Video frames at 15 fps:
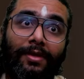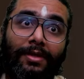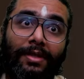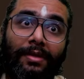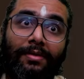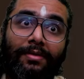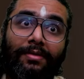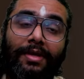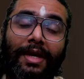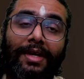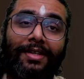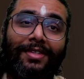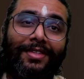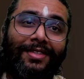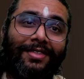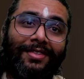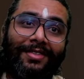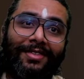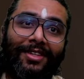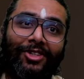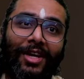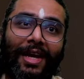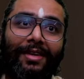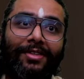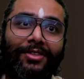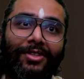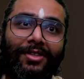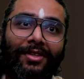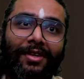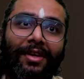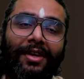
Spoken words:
See, that is the challenge.